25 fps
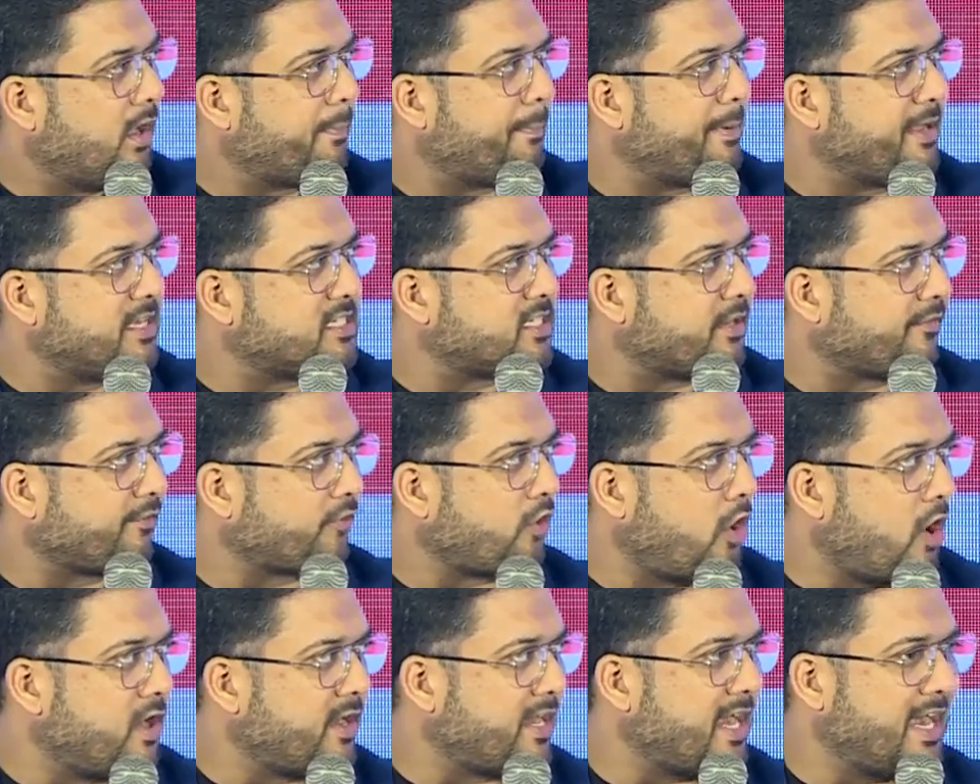piece of
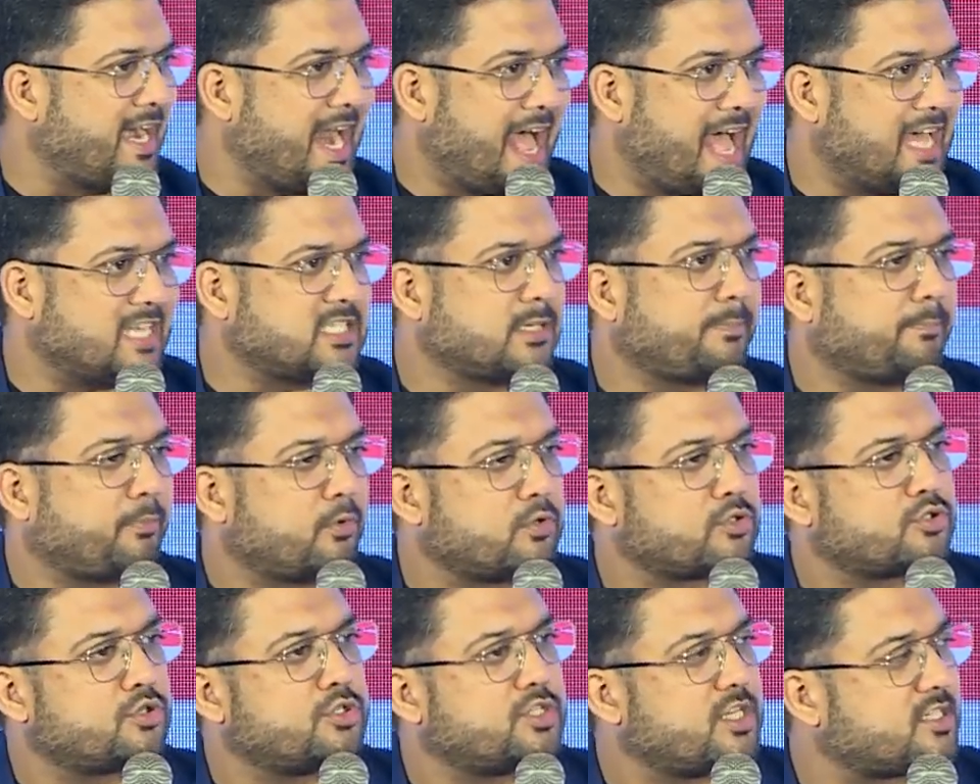content as
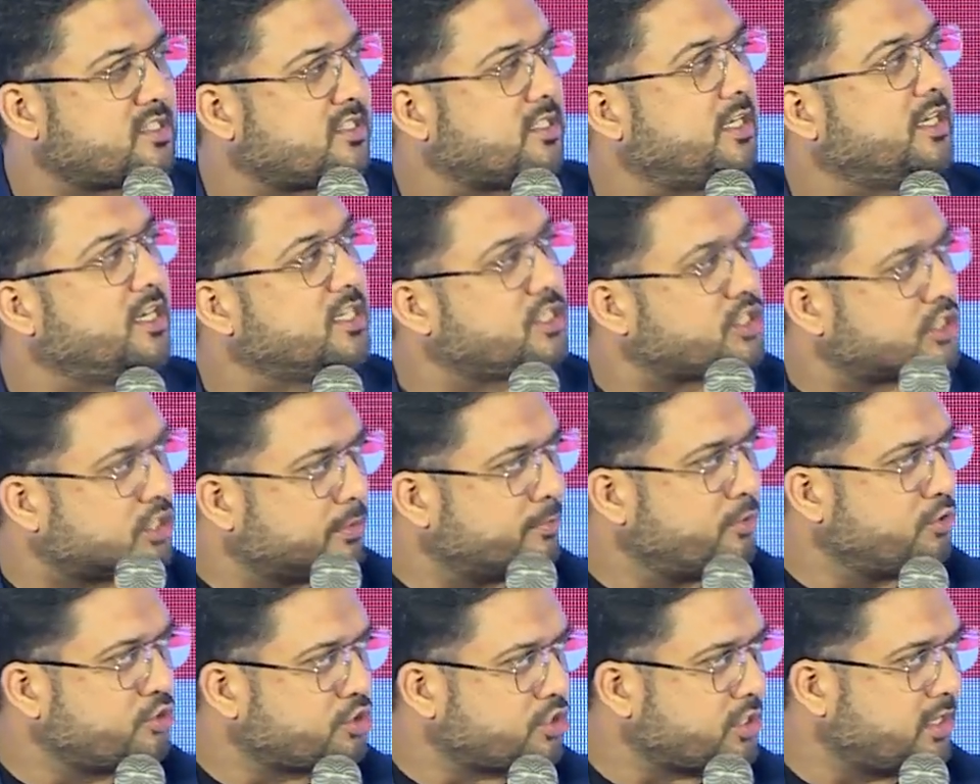opposed to just the
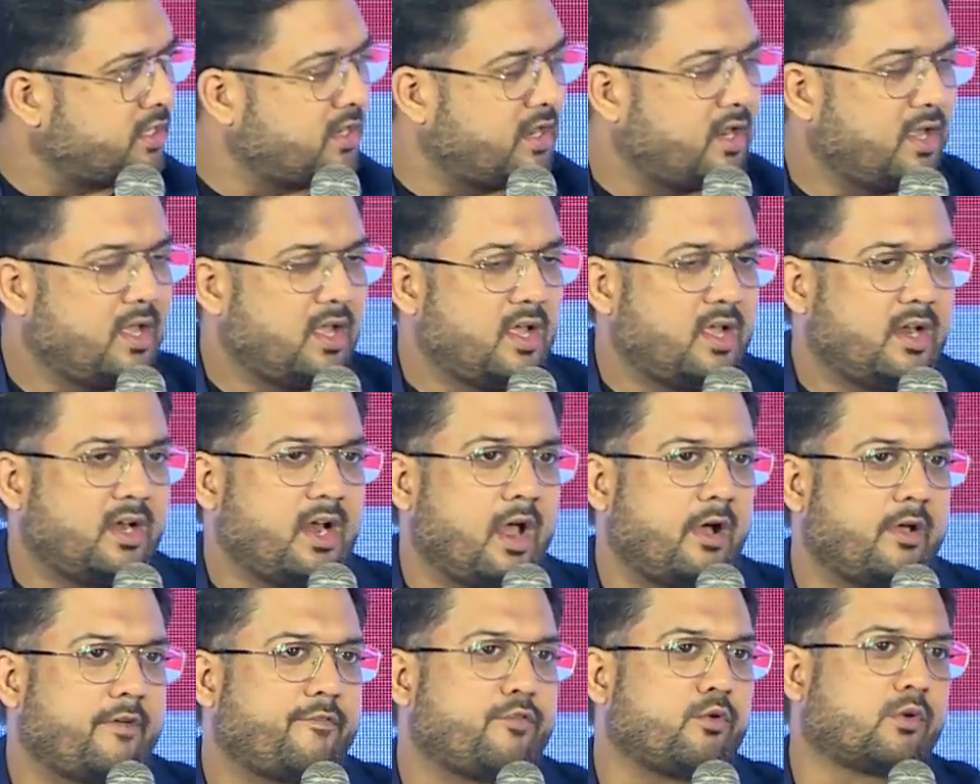distribution. Now, if you